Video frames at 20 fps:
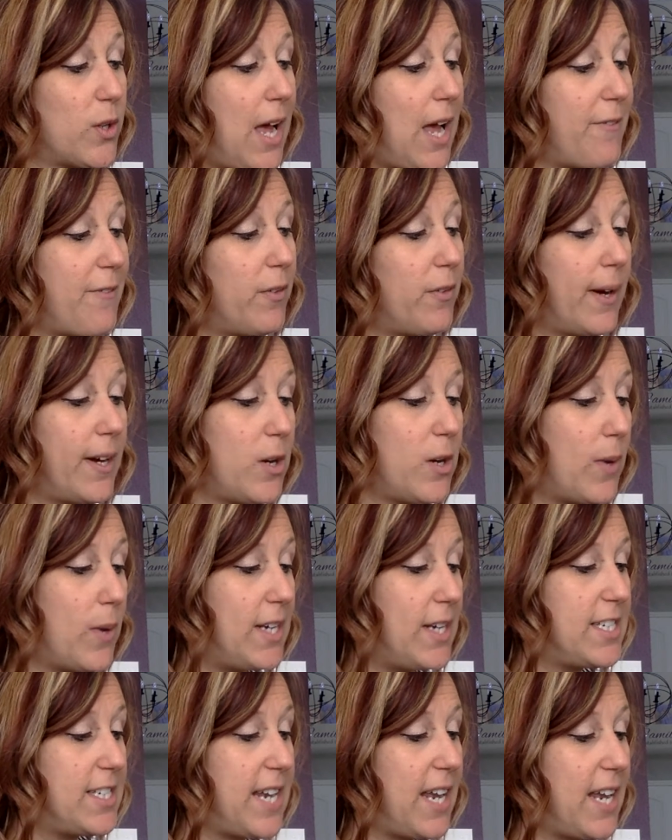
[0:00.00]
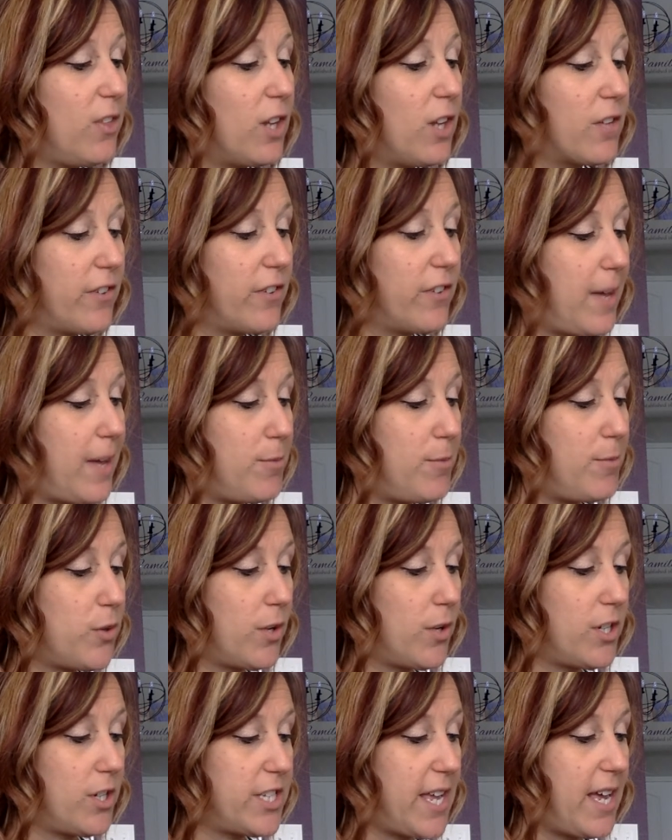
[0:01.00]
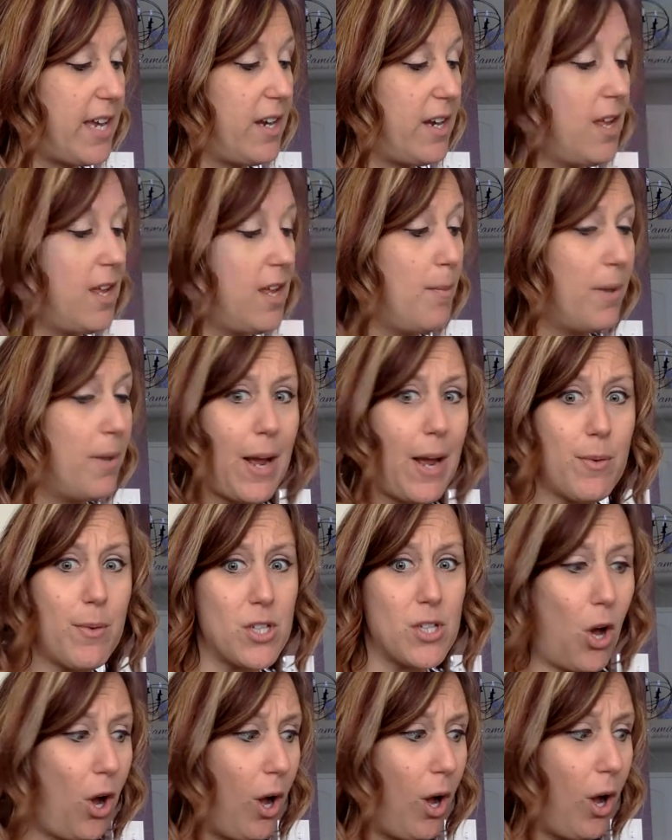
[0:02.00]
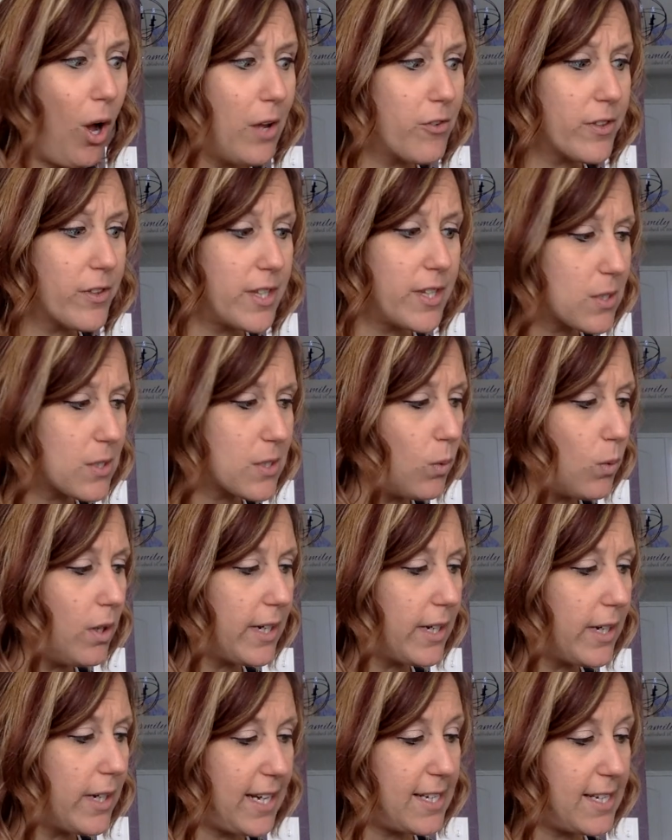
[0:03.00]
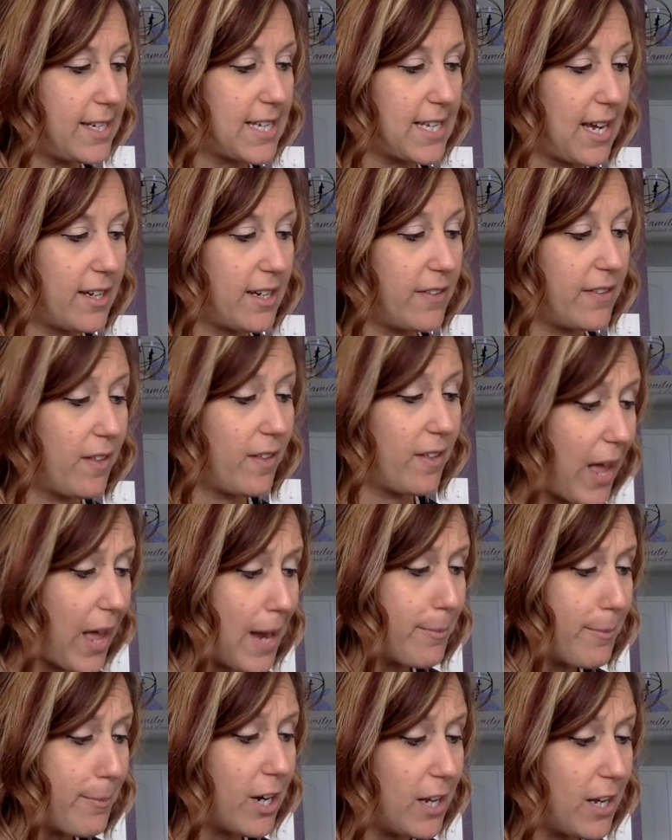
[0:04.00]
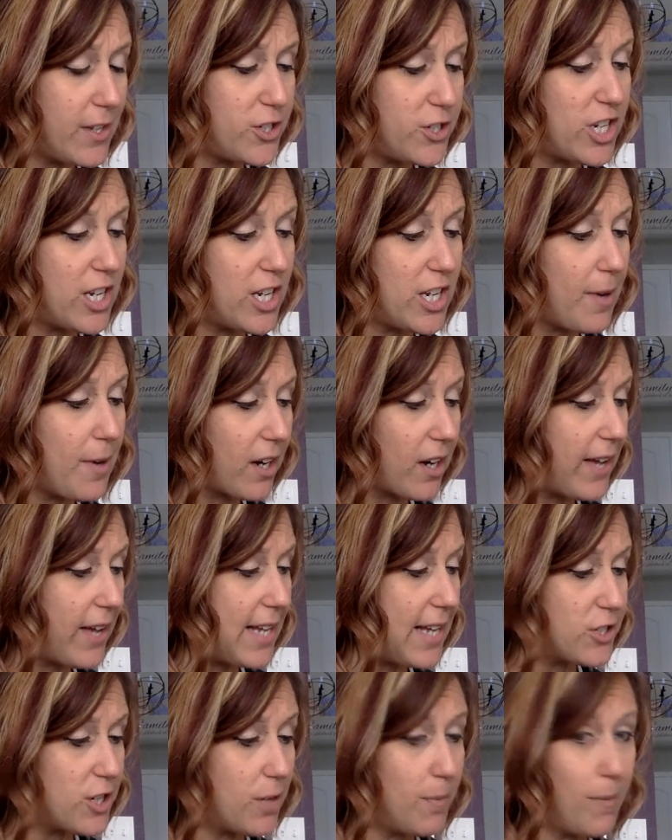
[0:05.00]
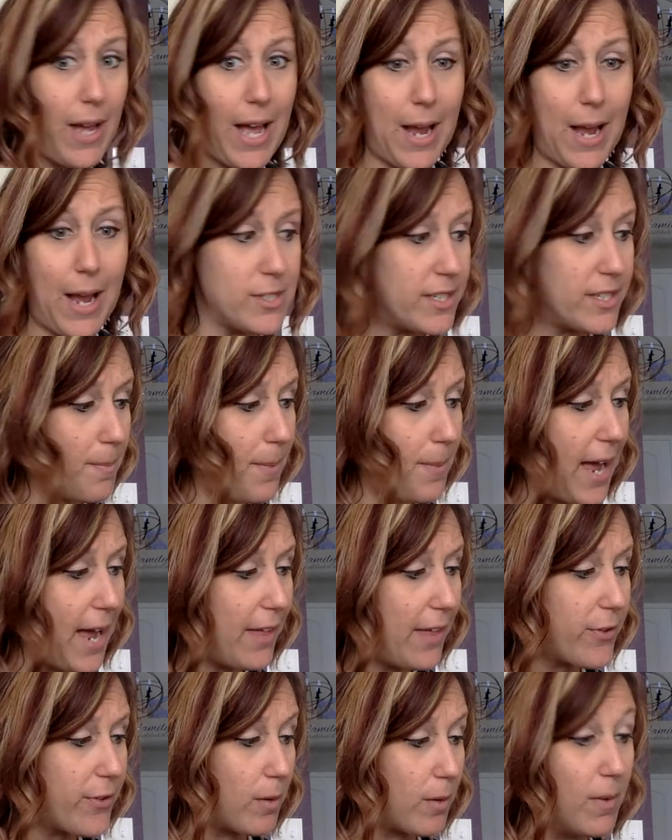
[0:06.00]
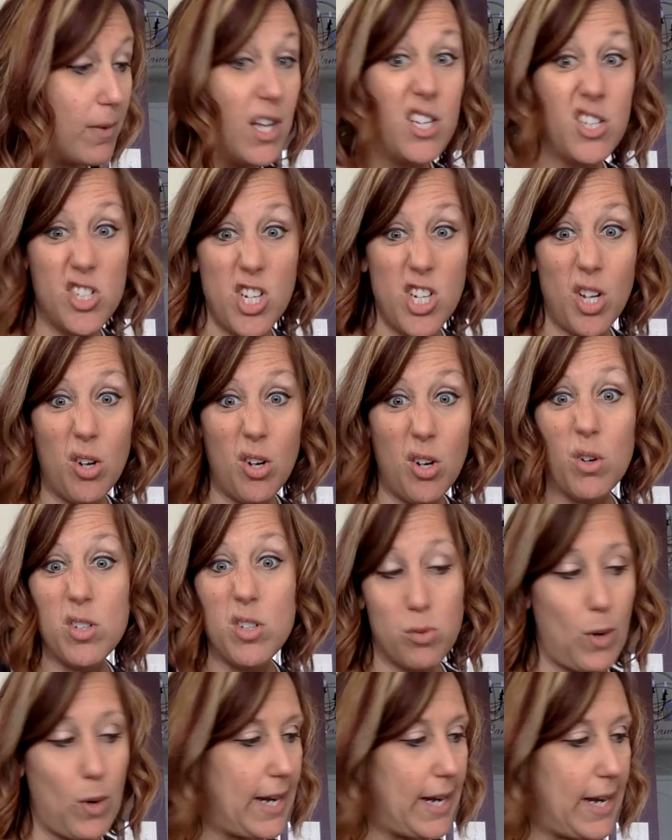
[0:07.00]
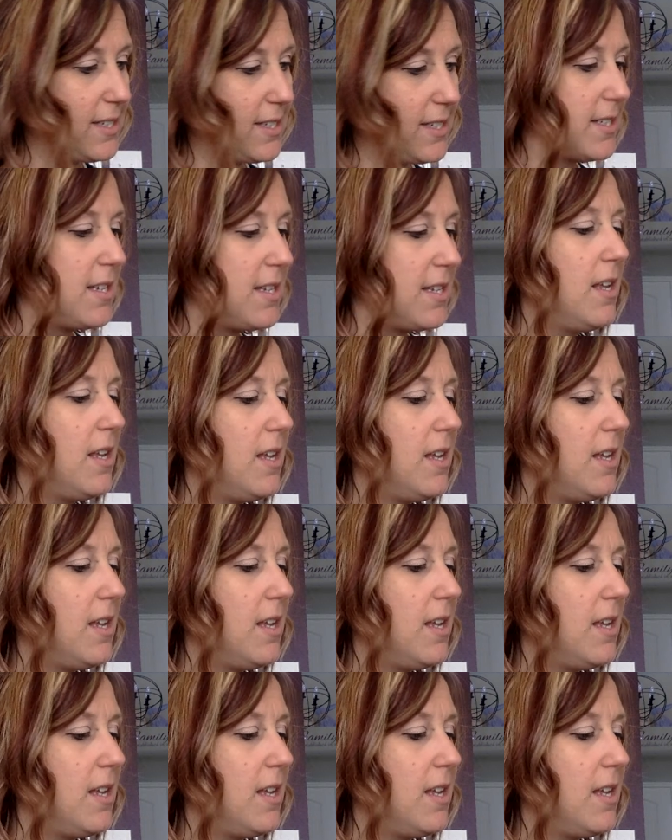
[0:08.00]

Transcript: go everywhere you went today and look for them, George said. But I was all over the school, Katie said. The library, the gym, our classroom. I was in the bathroom, too, twice.